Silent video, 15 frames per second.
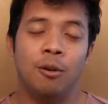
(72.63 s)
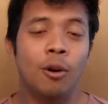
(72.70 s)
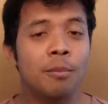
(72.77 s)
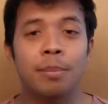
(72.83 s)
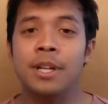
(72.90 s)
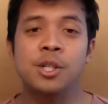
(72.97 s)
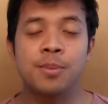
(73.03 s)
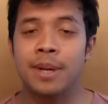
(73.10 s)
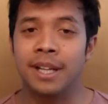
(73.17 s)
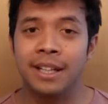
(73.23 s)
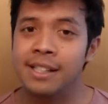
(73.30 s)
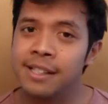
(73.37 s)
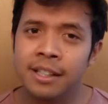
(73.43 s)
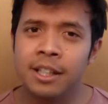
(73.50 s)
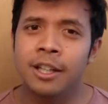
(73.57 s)
One Punch Man,
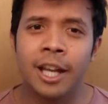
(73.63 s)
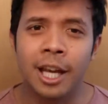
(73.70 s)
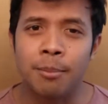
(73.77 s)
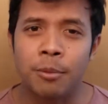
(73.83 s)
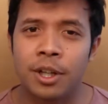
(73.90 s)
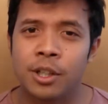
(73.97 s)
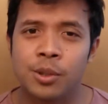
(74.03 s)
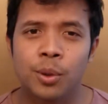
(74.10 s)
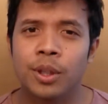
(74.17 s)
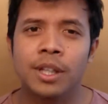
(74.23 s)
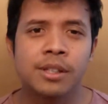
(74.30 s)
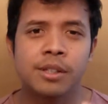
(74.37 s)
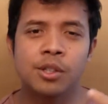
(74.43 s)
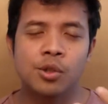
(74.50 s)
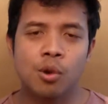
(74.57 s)
it's in the name, right? So
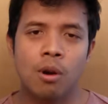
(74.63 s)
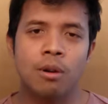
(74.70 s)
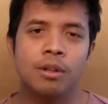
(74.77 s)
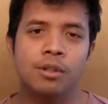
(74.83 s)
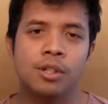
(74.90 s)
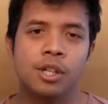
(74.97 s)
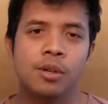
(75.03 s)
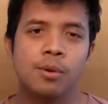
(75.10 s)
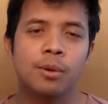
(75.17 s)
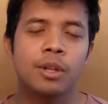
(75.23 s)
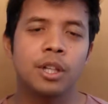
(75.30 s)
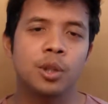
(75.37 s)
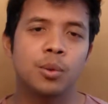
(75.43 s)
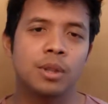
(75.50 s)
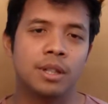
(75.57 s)
he's the strongest hero
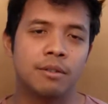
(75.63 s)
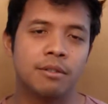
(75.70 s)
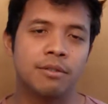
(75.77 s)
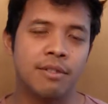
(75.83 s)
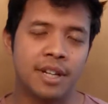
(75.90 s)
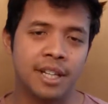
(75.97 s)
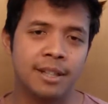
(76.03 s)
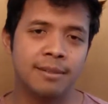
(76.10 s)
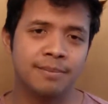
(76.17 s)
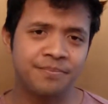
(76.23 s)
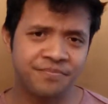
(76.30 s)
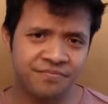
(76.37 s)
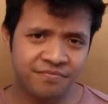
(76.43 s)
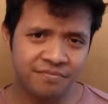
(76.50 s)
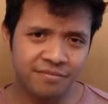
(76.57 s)
that you will ever find.
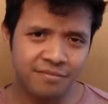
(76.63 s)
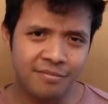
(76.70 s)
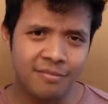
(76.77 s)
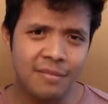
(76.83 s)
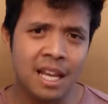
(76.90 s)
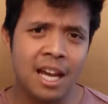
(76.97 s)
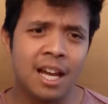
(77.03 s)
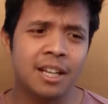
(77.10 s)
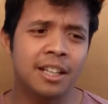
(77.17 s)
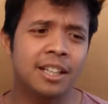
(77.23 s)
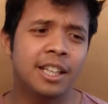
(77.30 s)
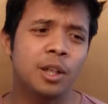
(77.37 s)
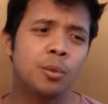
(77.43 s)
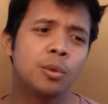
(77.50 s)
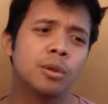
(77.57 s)
And
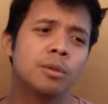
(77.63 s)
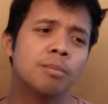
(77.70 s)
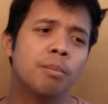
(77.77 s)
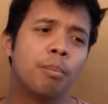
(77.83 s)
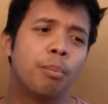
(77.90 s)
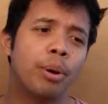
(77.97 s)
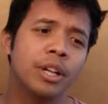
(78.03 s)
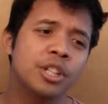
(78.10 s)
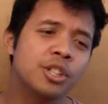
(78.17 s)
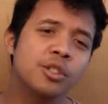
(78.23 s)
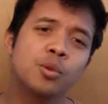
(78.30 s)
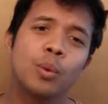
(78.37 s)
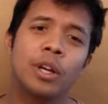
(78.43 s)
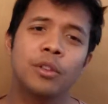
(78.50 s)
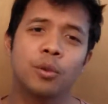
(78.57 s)
he will punch
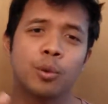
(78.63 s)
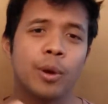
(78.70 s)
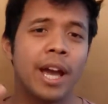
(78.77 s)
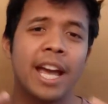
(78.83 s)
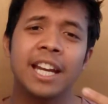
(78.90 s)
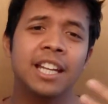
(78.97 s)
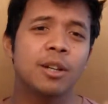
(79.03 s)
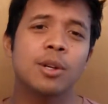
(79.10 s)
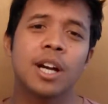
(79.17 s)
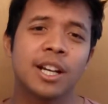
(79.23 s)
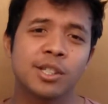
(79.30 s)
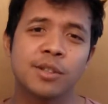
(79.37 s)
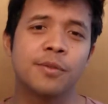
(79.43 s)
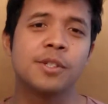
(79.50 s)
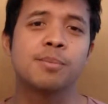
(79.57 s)
his way through any
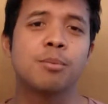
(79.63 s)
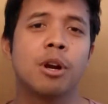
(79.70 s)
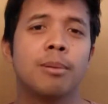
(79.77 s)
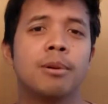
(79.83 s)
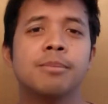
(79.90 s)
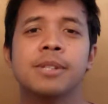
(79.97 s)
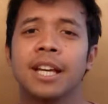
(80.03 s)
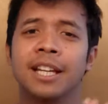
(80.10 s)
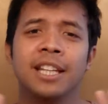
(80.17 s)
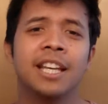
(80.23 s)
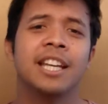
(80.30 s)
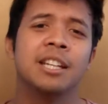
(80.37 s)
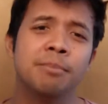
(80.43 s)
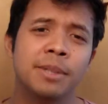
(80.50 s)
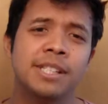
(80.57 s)
kinds of his problems, any
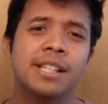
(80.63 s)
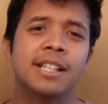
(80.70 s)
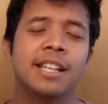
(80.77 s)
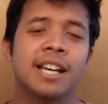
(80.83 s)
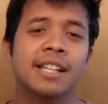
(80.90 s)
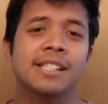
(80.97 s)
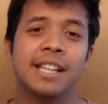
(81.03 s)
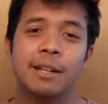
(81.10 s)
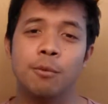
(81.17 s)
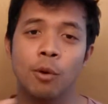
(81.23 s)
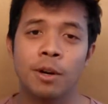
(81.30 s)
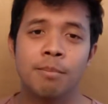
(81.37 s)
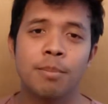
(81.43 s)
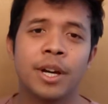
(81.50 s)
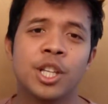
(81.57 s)
enemies that he has in
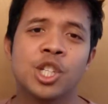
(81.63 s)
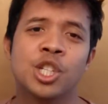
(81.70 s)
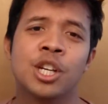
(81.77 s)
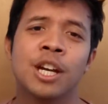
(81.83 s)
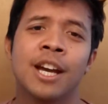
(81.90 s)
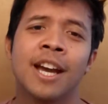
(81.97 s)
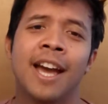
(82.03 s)
one punch.